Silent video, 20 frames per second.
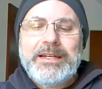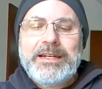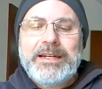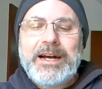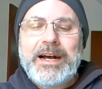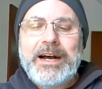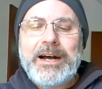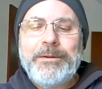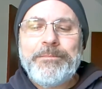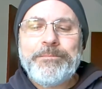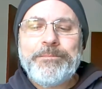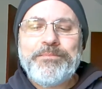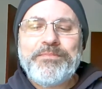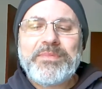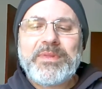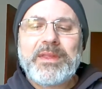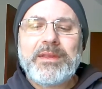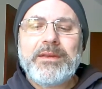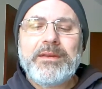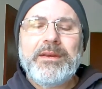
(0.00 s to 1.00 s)

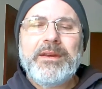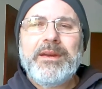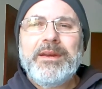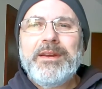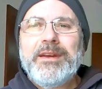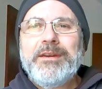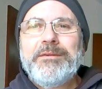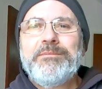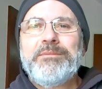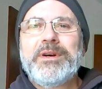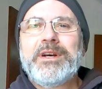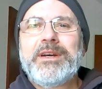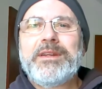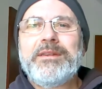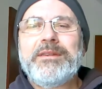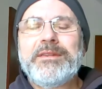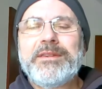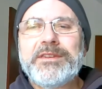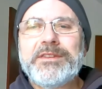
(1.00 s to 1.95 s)
But